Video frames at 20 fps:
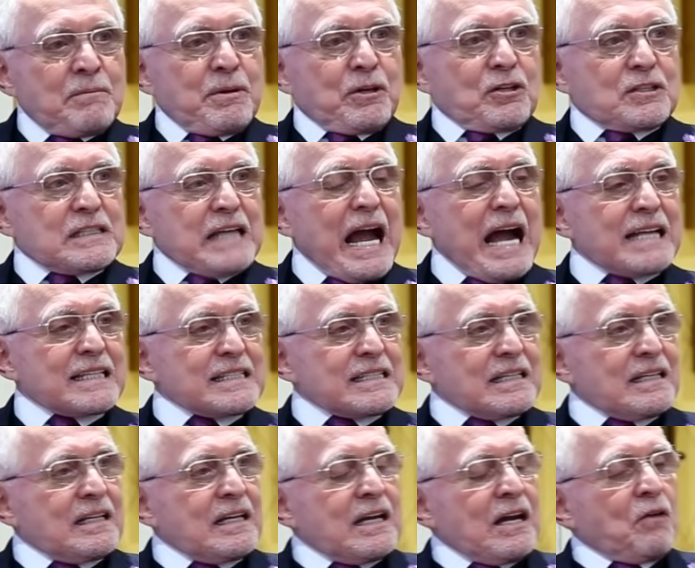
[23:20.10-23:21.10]
Because
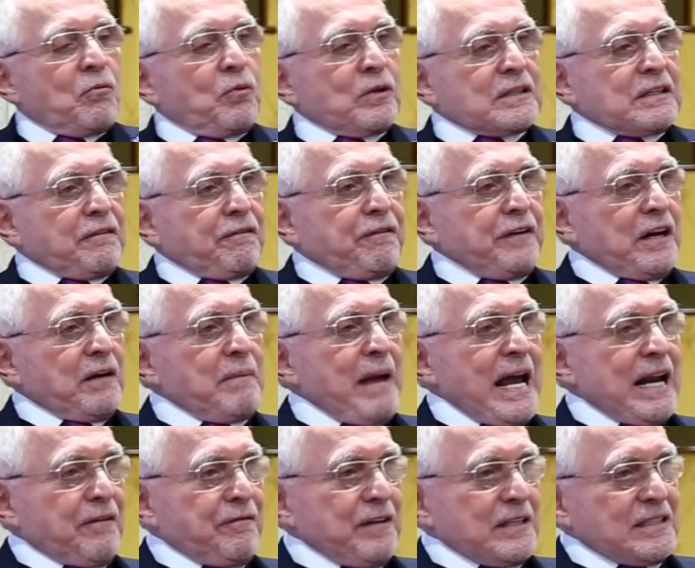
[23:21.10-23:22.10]
that's what the fear
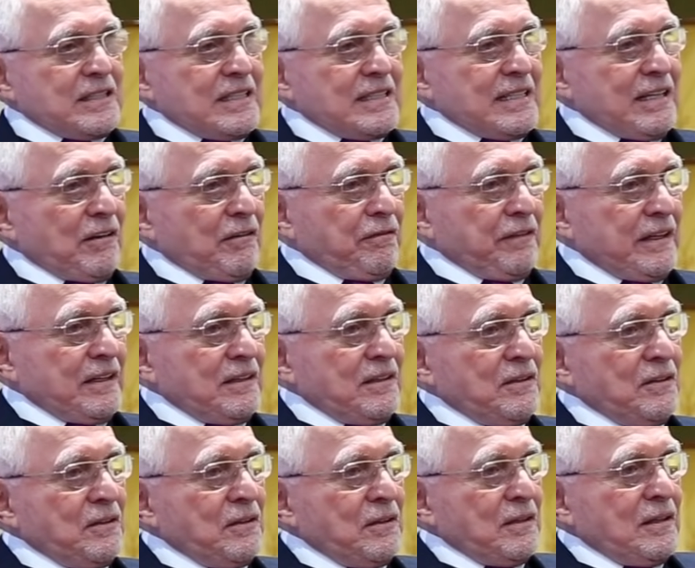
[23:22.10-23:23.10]
manifests itself
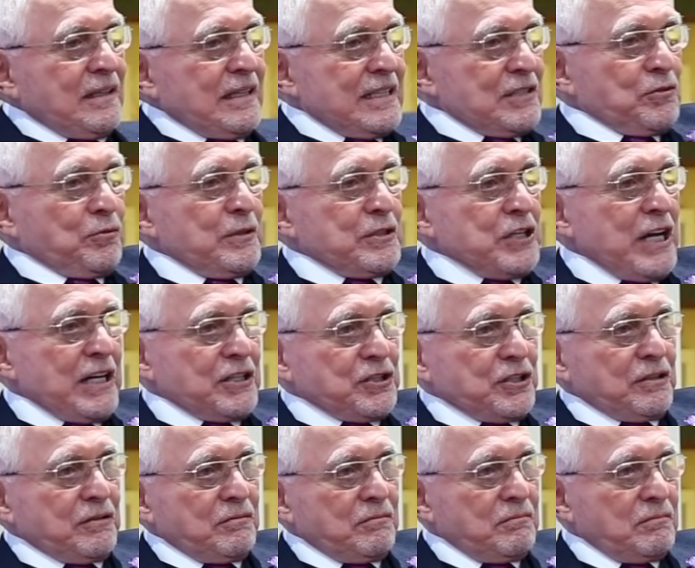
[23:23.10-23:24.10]
in is the
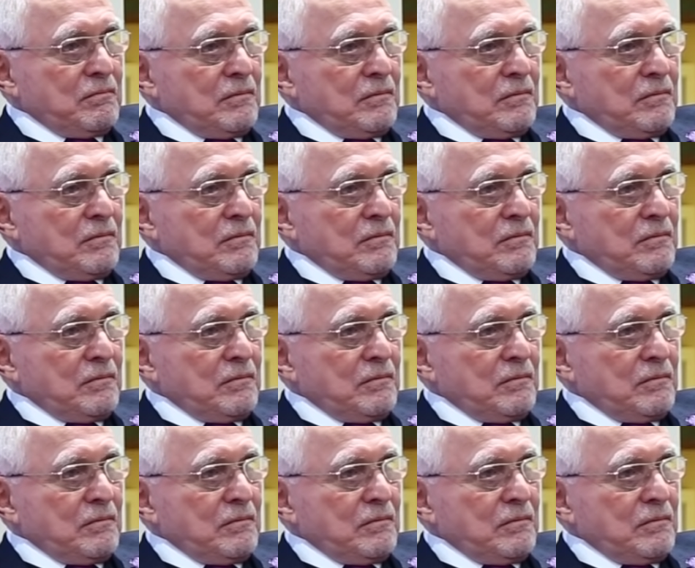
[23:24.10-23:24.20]
rejection.